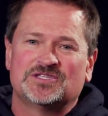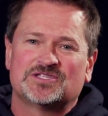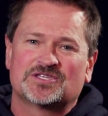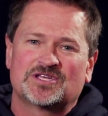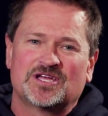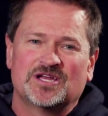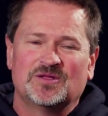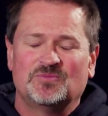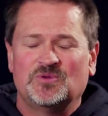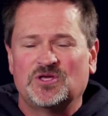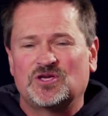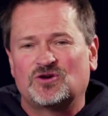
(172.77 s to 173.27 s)
It's
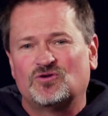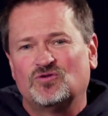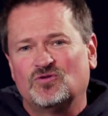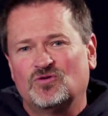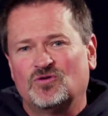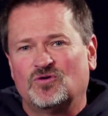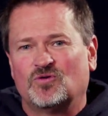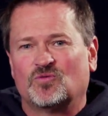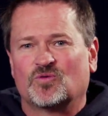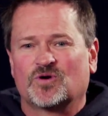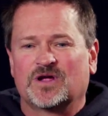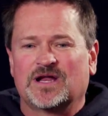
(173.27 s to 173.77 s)
going to be
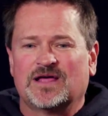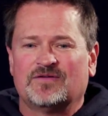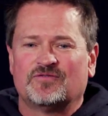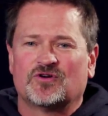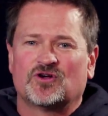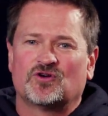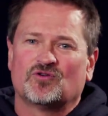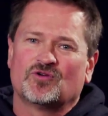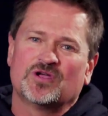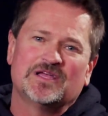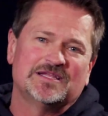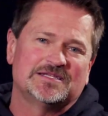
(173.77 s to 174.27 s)
cool. We're going to have
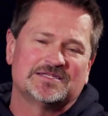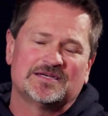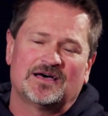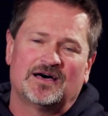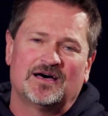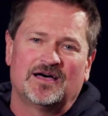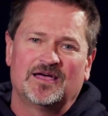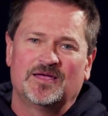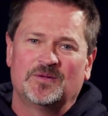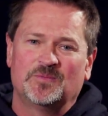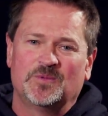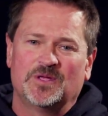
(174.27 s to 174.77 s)
a great
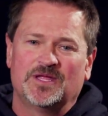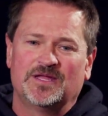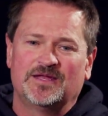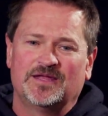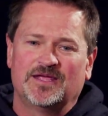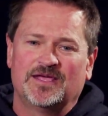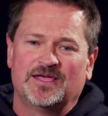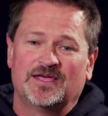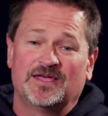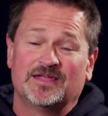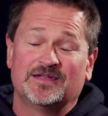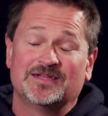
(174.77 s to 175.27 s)
time,
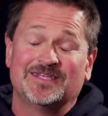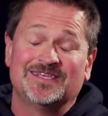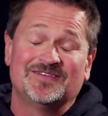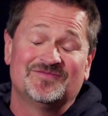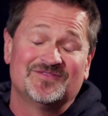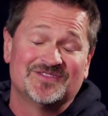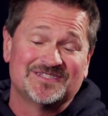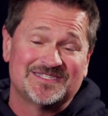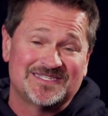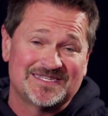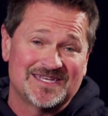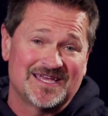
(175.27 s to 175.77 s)
and
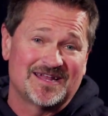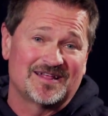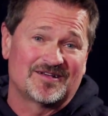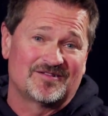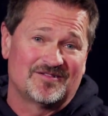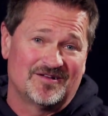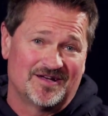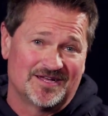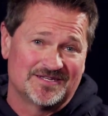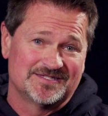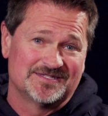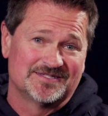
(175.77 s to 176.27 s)
even Santa
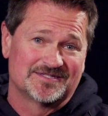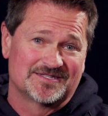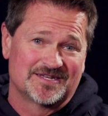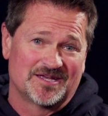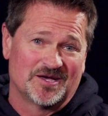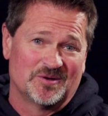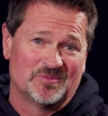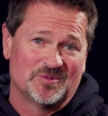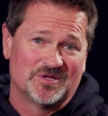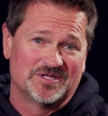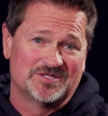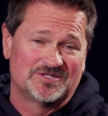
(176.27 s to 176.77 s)
Claus is
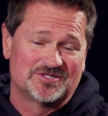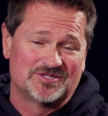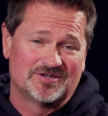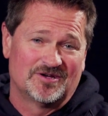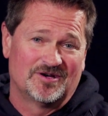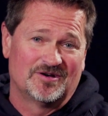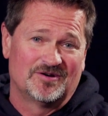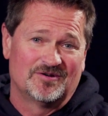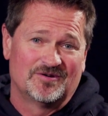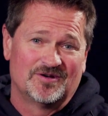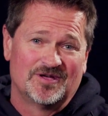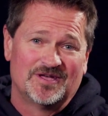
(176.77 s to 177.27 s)
coming.
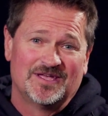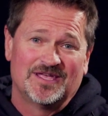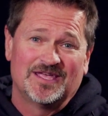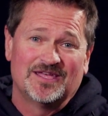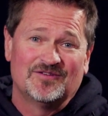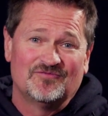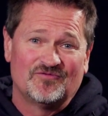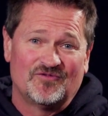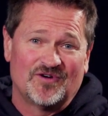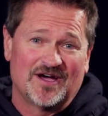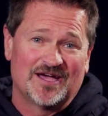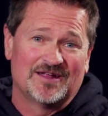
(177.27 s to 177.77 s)
So
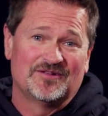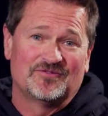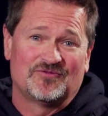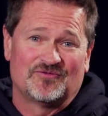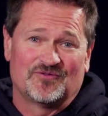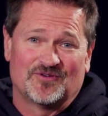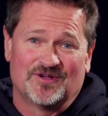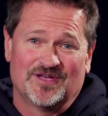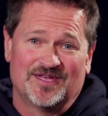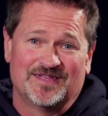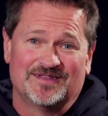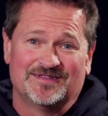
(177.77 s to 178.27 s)
invite a
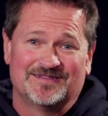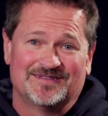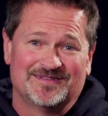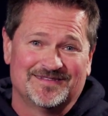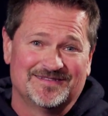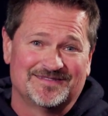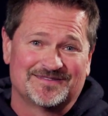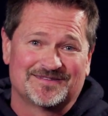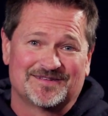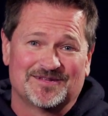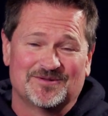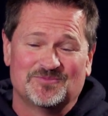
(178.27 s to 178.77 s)
friend.
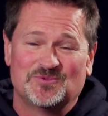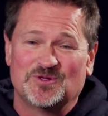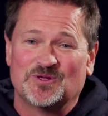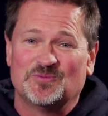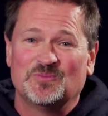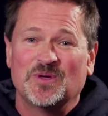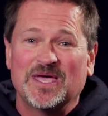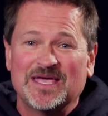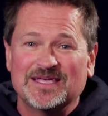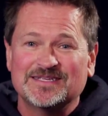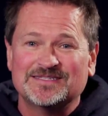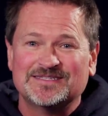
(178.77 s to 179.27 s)
It's going to be
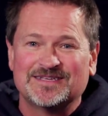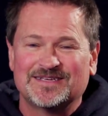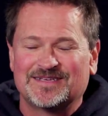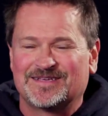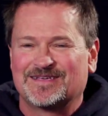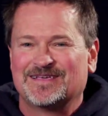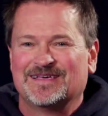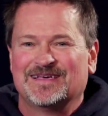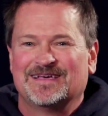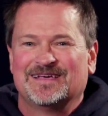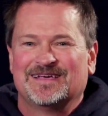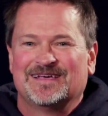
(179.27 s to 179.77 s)
amazing.